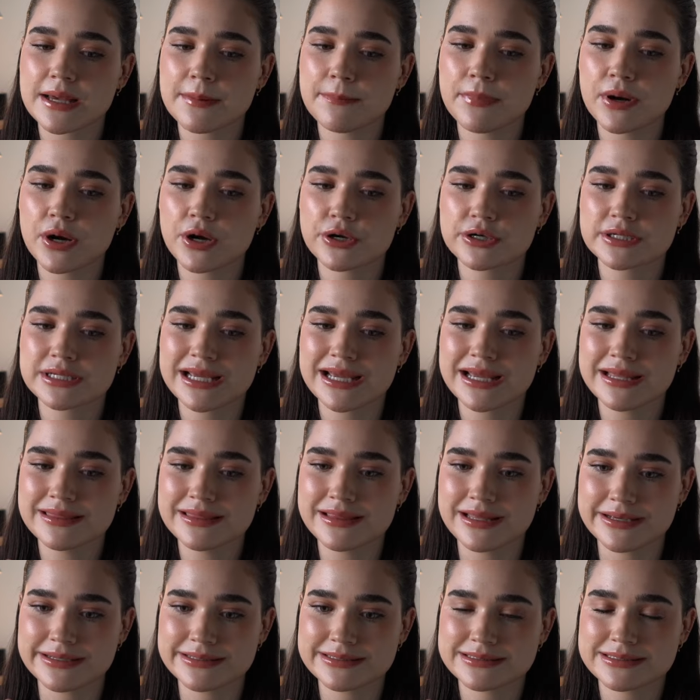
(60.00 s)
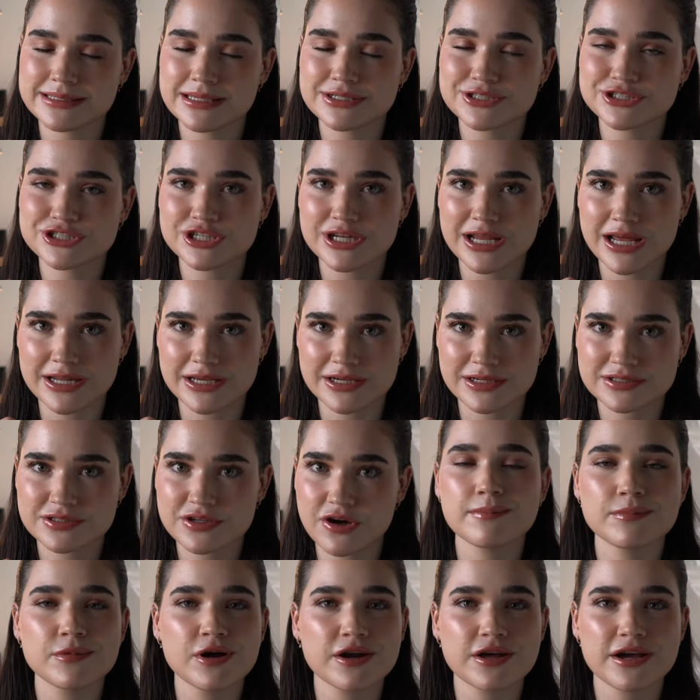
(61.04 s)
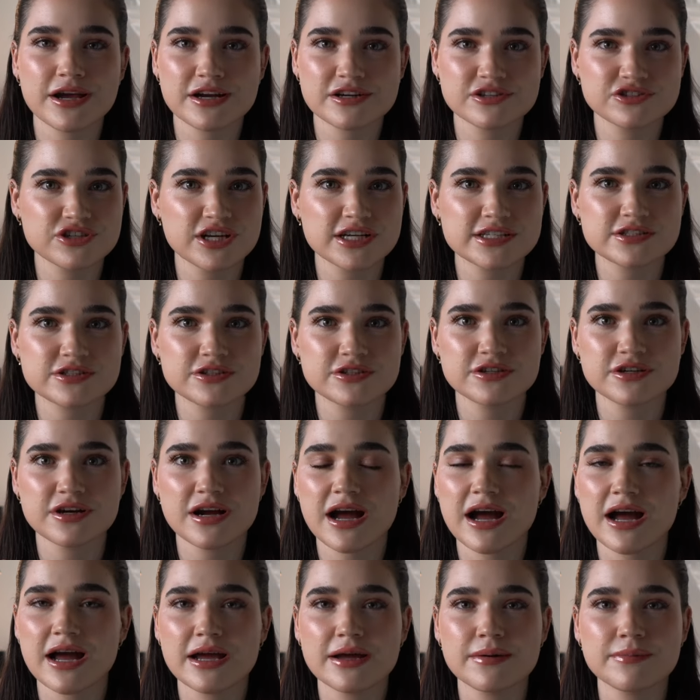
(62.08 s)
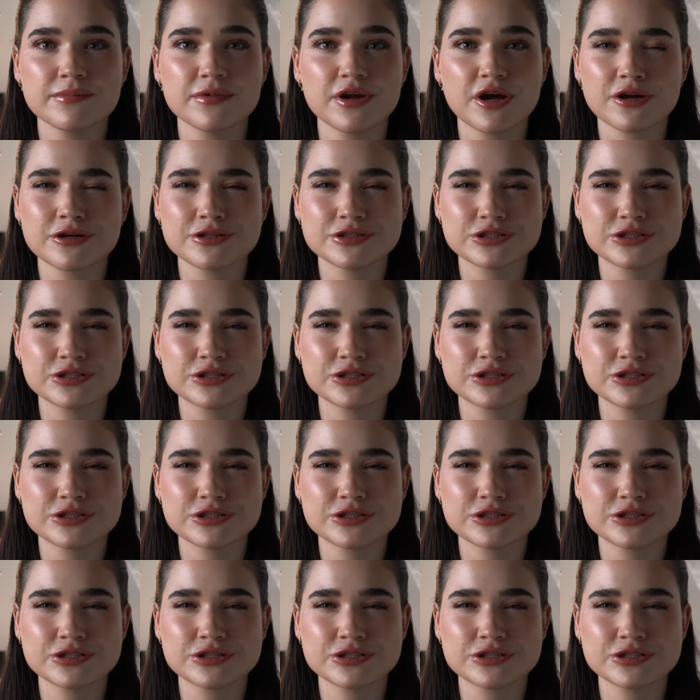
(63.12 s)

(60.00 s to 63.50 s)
a part in this, in genetics. I'm not a hairdresser, I'm not a